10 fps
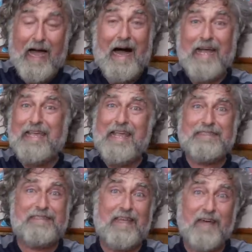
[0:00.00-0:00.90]
I
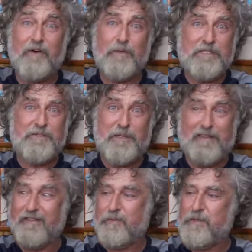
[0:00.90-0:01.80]
can't say I've always
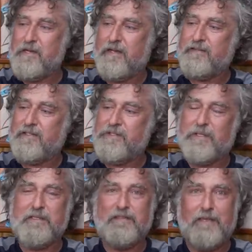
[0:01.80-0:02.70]
treated this one nice, as you
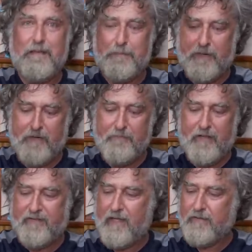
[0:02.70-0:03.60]
can see, but
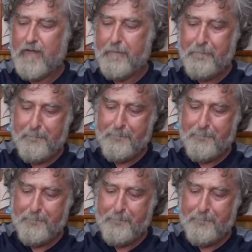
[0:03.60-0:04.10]
it's held up